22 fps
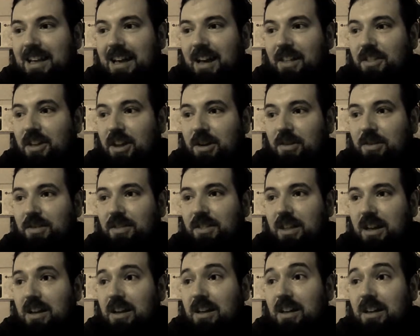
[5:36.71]
I thought
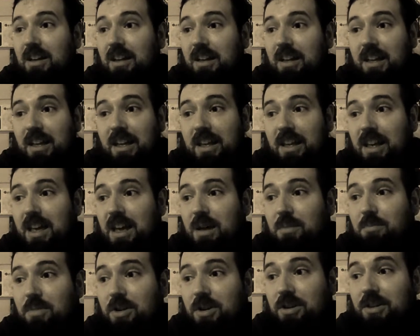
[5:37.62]
the
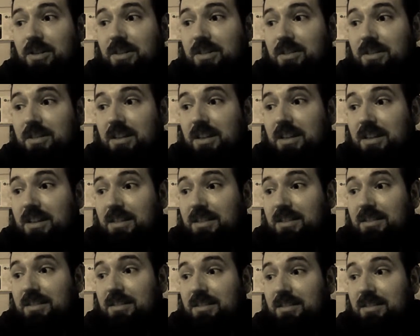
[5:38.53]
Ambrose and